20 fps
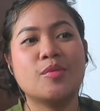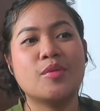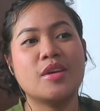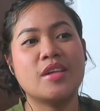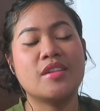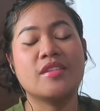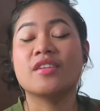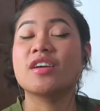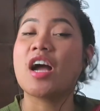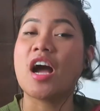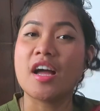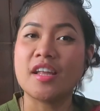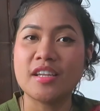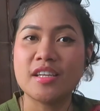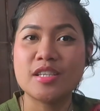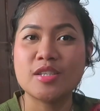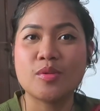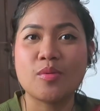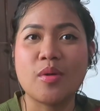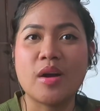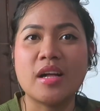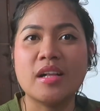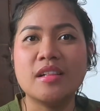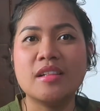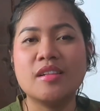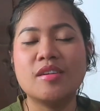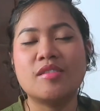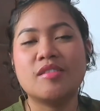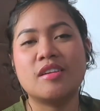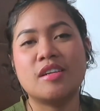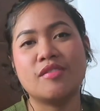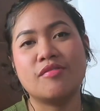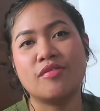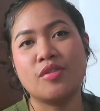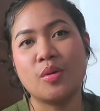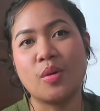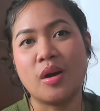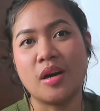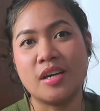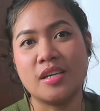with God as well, or
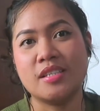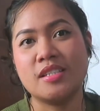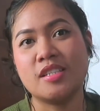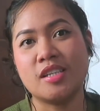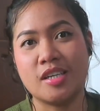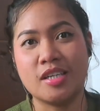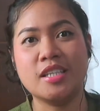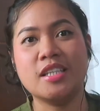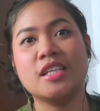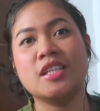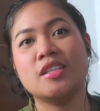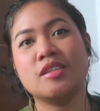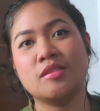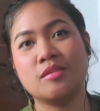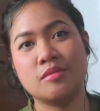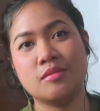if you are starting